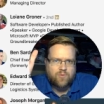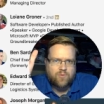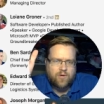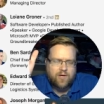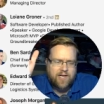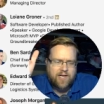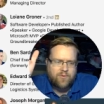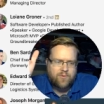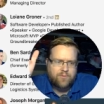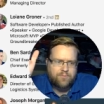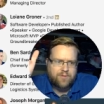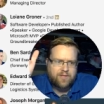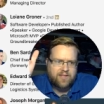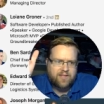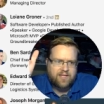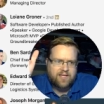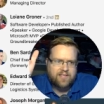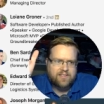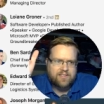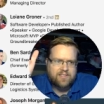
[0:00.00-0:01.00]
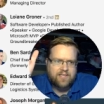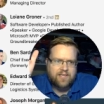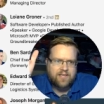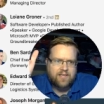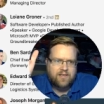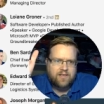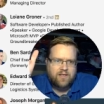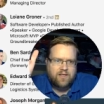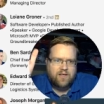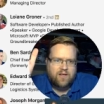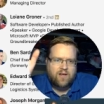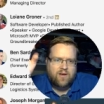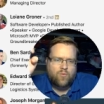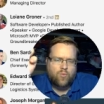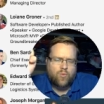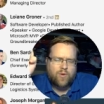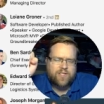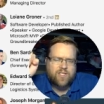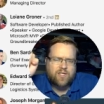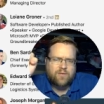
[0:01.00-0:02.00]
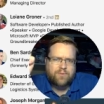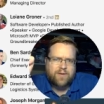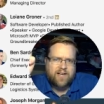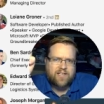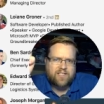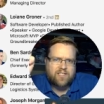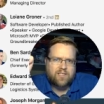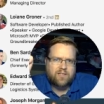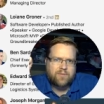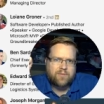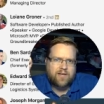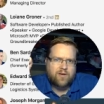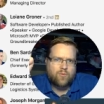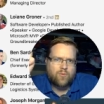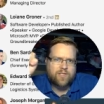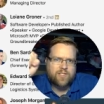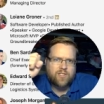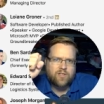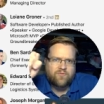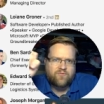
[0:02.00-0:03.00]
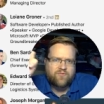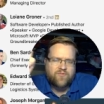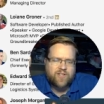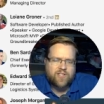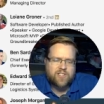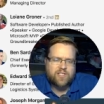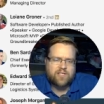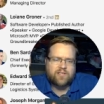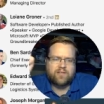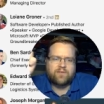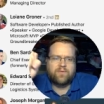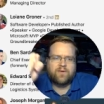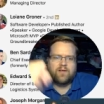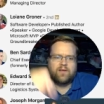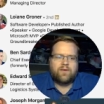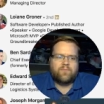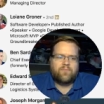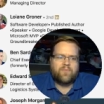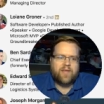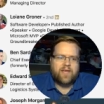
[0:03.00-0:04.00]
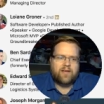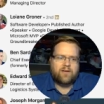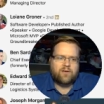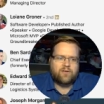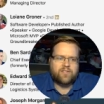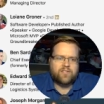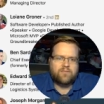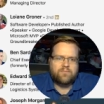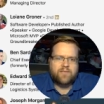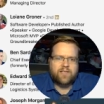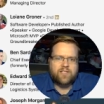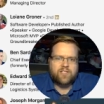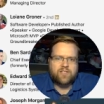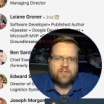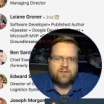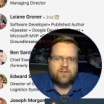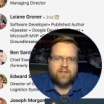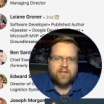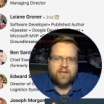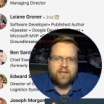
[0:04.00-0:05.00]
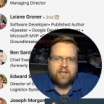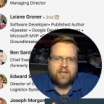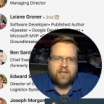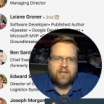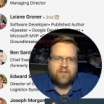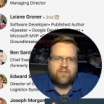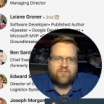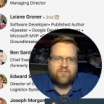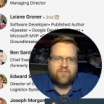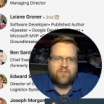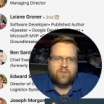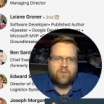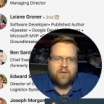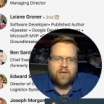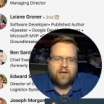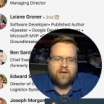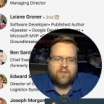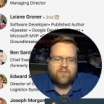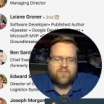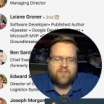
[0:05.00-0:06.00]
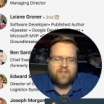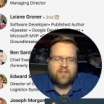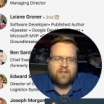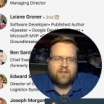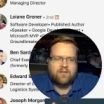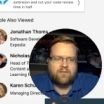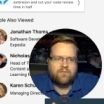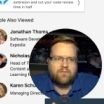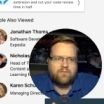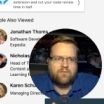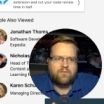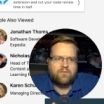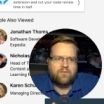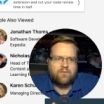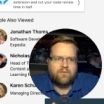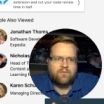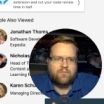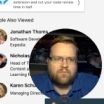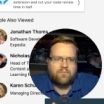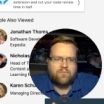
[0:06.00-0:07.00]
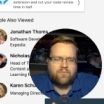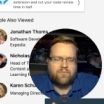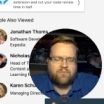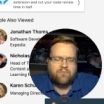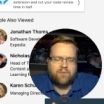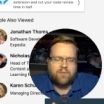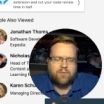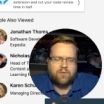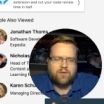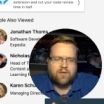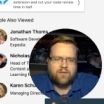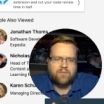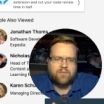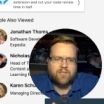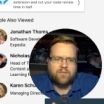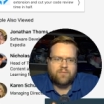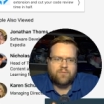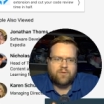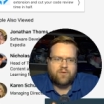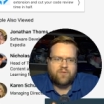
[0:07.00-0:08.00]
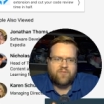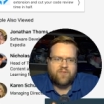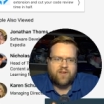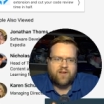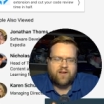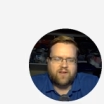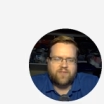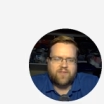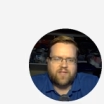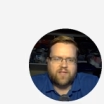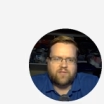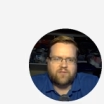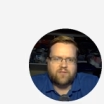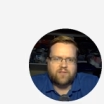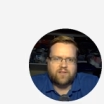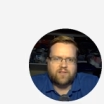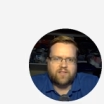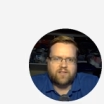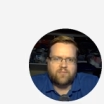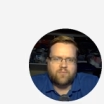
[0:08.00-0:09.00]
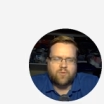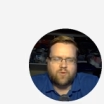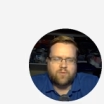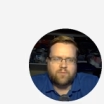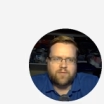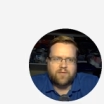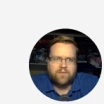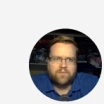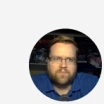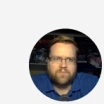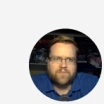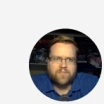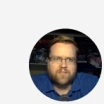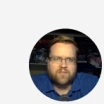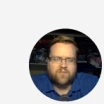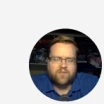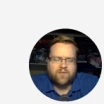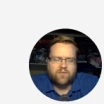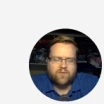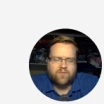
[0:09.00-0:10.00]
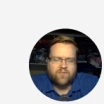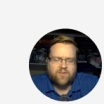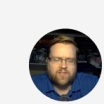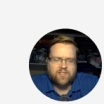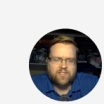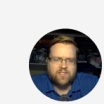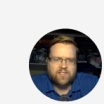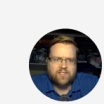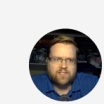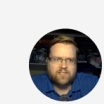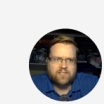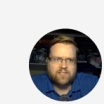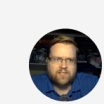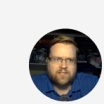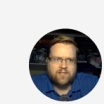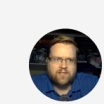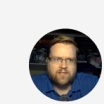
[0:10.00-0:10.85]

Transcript: where I would put things like what you're passionate about, what's your vision, and also make sure that if you have the people come to your profile and they don't click the more button. So if I refresh this,